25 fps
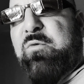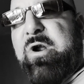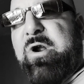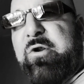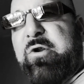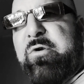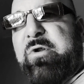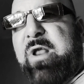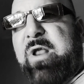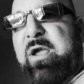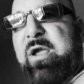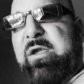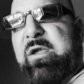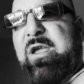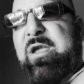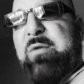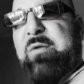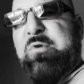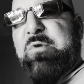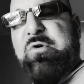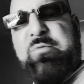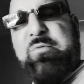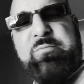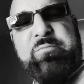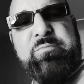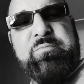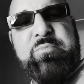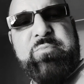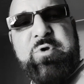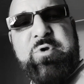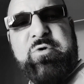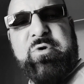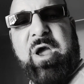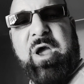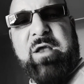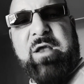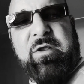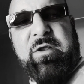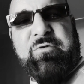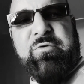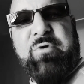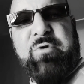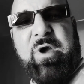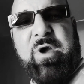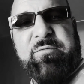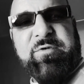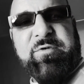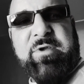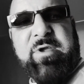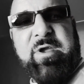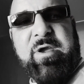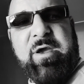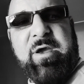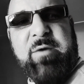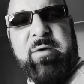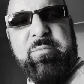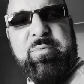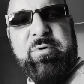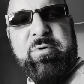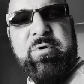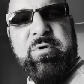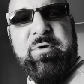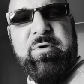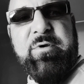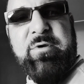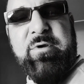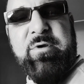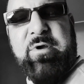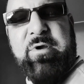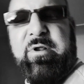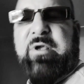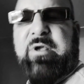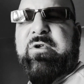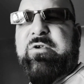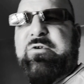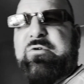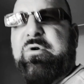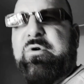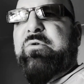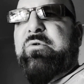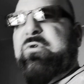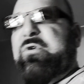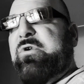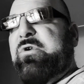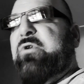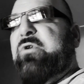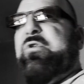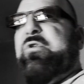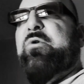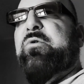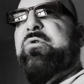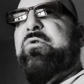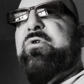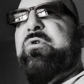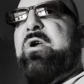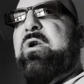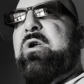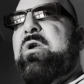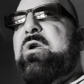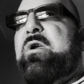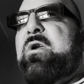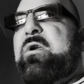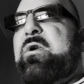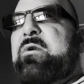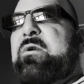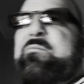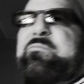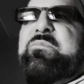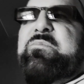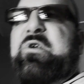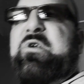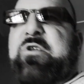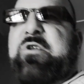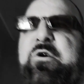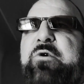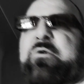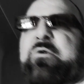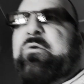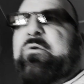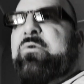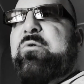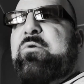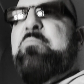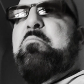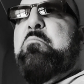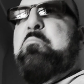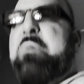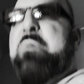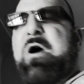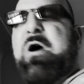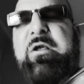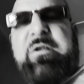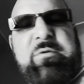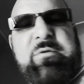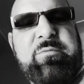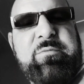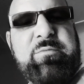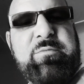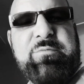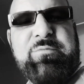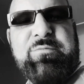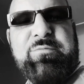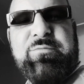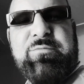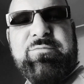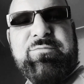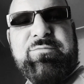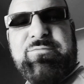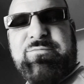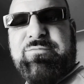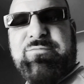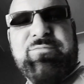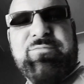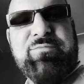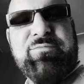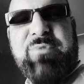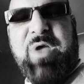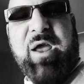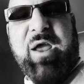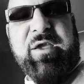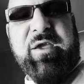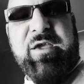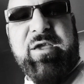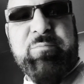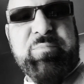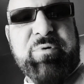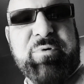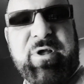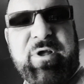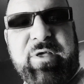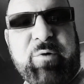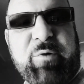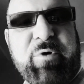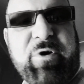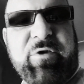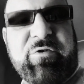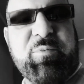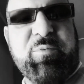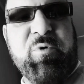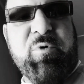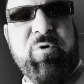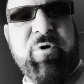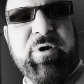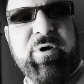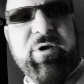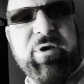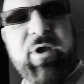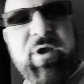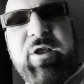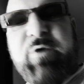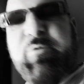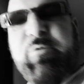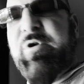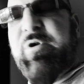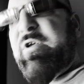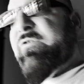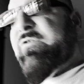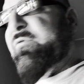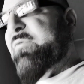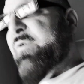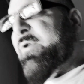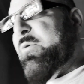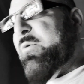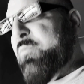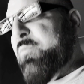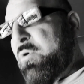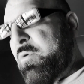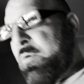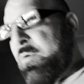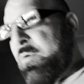winner in that game, you you kind of do have to camp. It, it, you you do. You, you do. But I can't play that way. It's boring. Anyway, that's the video.